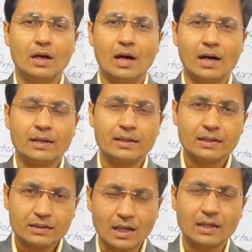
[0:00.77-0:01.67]
Article
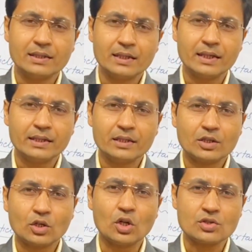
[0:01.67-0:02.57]

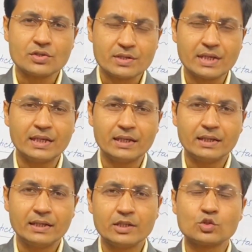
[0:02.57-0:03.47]
39 Clause
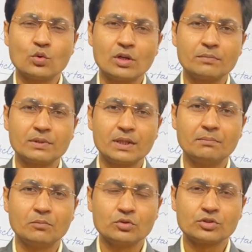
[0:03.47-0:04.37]
C is one of
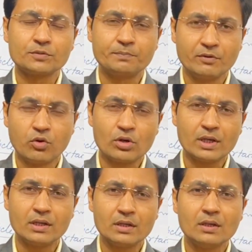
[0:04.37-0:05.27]
the most
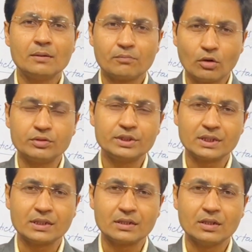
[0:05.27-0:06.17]
pivotal
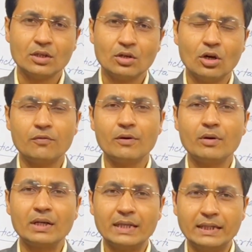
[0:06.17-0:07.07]
provision of
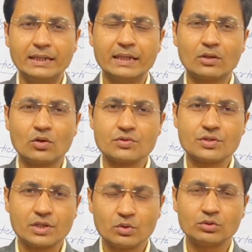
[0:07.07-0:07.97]
our Indian
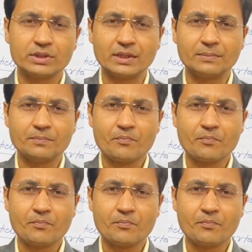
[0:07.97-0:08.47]
Constitution,